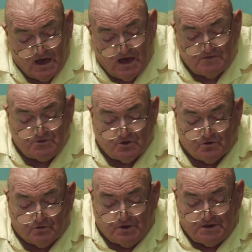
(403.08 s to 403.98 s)
and the
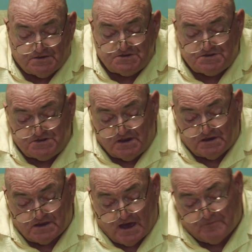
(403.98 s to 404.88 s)
Greeks
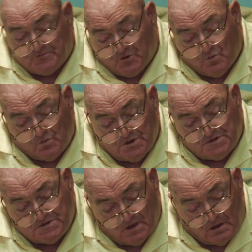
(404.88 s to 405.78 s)
seek after
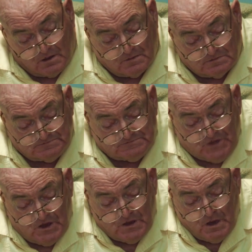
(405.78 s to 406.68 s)
wisdom
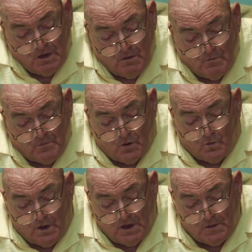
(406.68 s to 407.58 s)
but
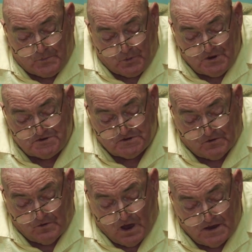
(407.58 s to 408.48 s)
we preach
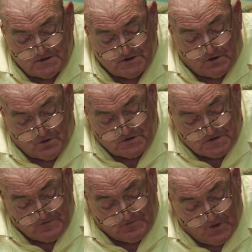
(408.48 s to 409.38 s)
Christ
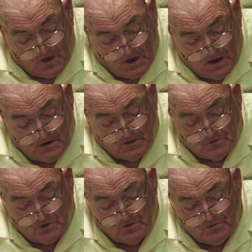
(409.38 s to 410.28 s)
crucified
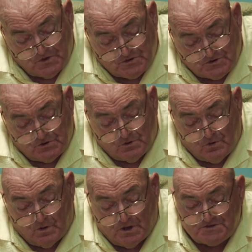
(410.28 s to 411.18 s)
unto the
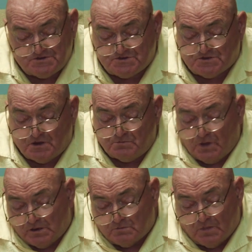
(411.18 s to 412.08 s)
Jew a
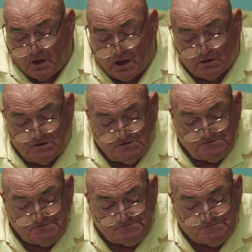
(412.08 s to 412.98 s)
stumbling block,
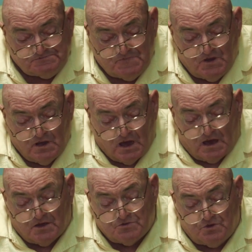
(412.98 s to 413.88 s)

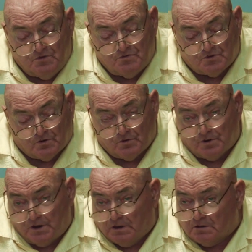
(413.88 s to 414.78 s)
and to the
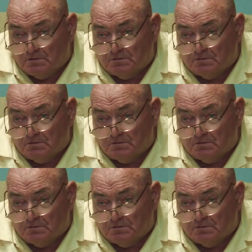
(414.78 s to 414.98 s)
Greek